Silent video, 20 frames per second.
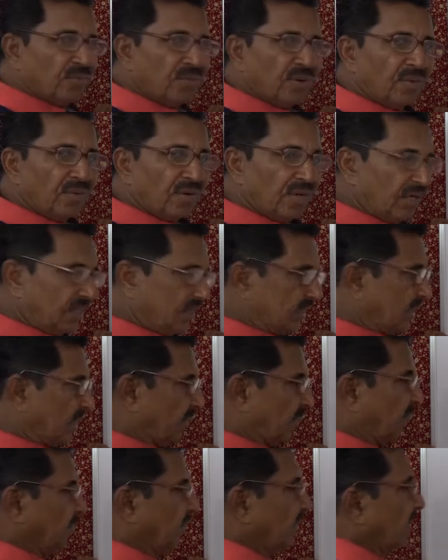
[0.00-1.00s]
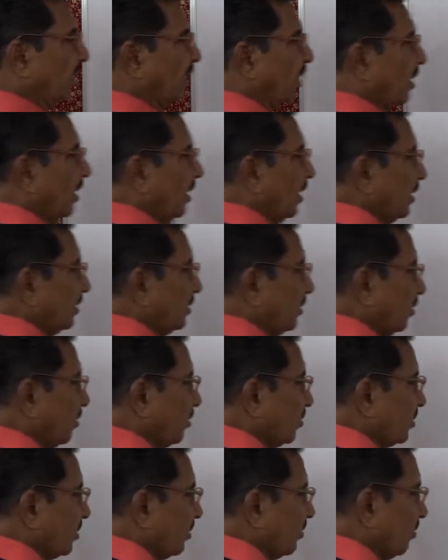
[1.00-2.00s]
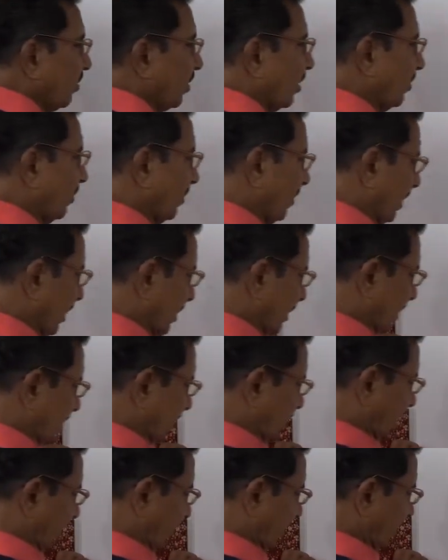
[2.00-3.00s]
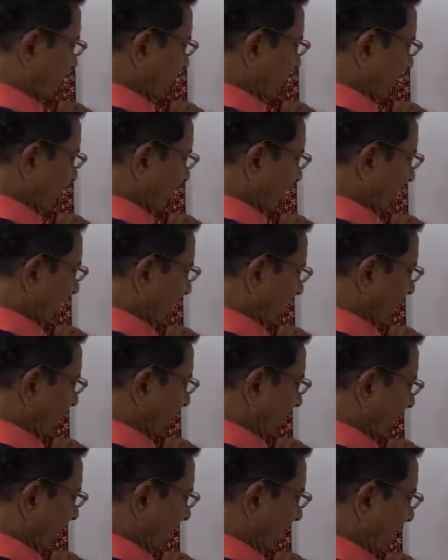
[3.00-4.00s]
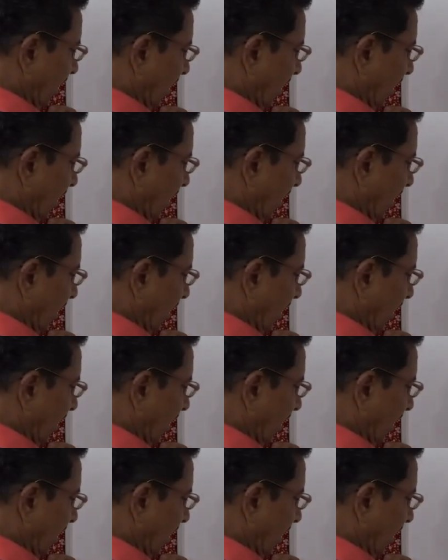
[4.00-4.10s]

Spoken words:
be our next step? Here is a question word. Bring it here. The beginning.